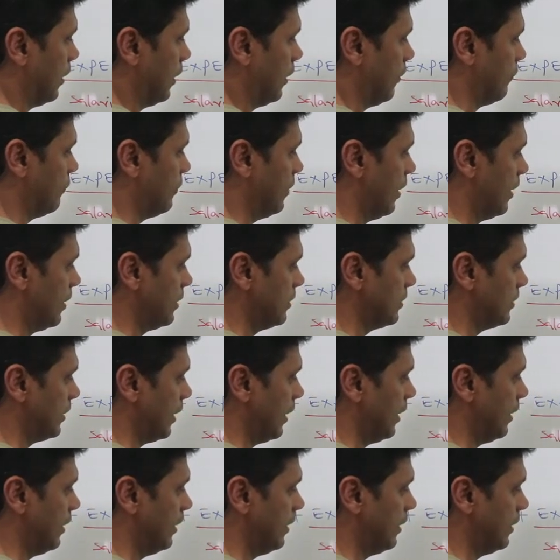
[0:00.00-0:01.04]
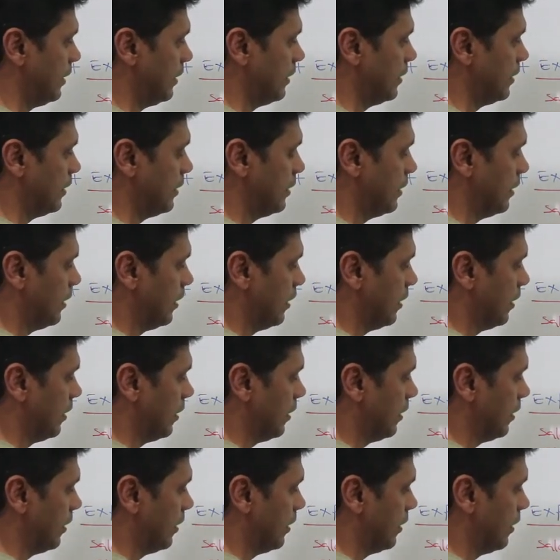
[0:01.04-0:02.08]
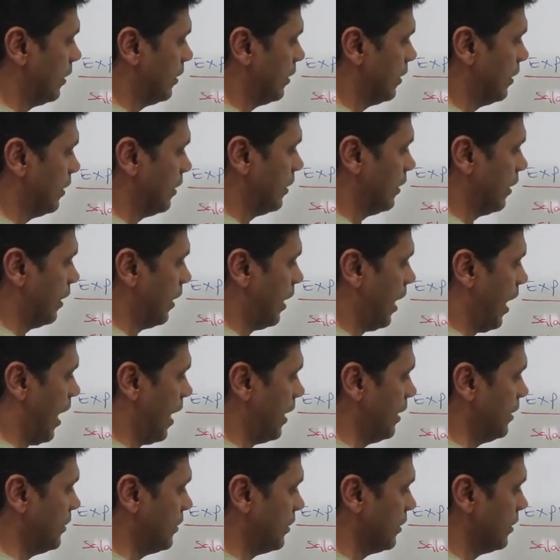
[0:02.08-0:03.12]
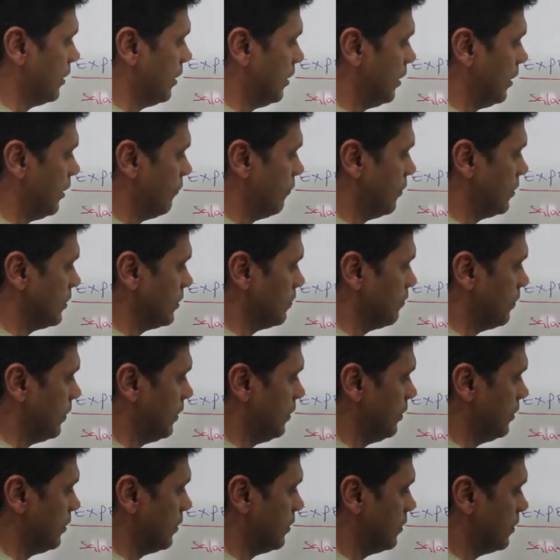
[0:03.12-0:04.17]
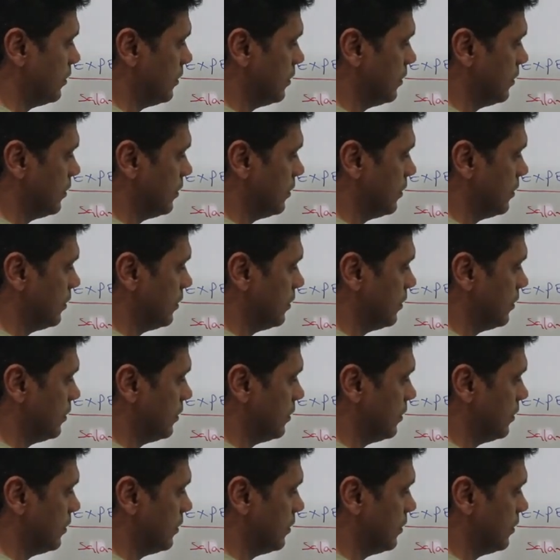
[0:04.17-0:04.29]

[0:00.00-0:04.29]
if there is any additional investment,